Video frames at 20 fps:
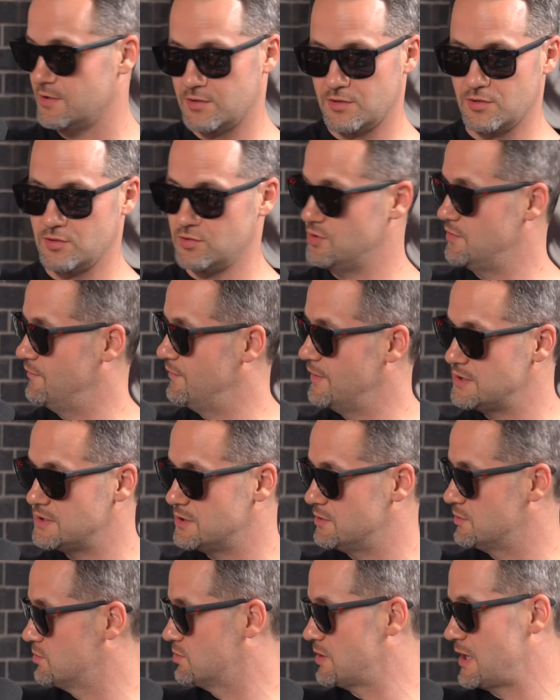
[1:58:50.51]
division
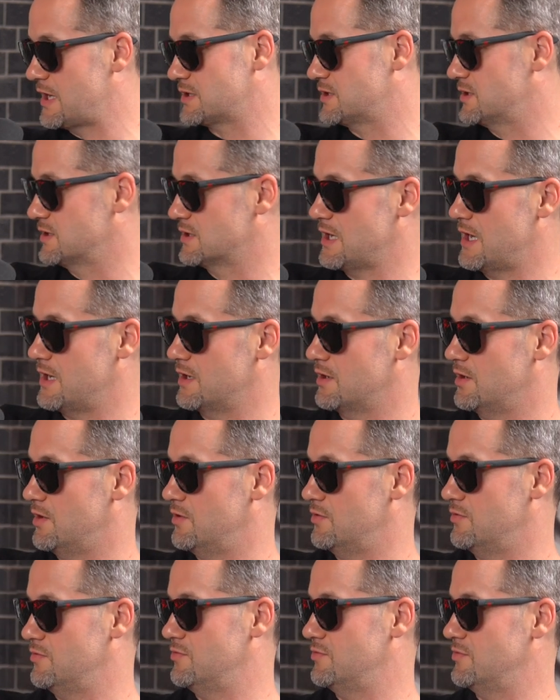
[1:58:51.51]
and subtraction's got to
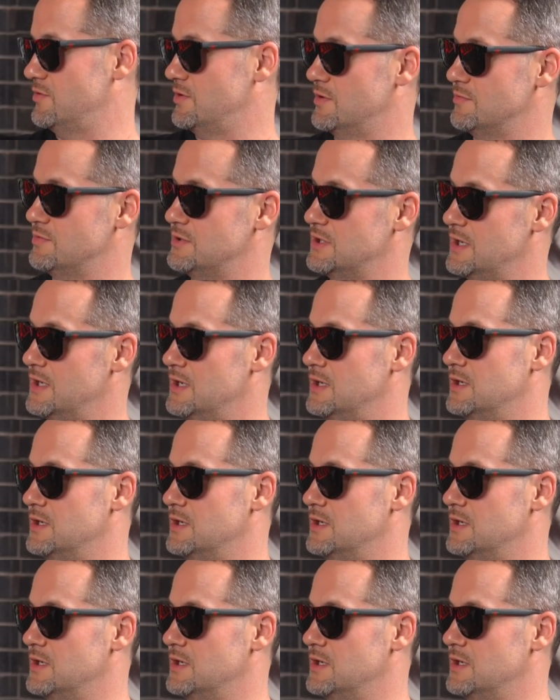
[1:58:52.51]
go. You know what I'm saying?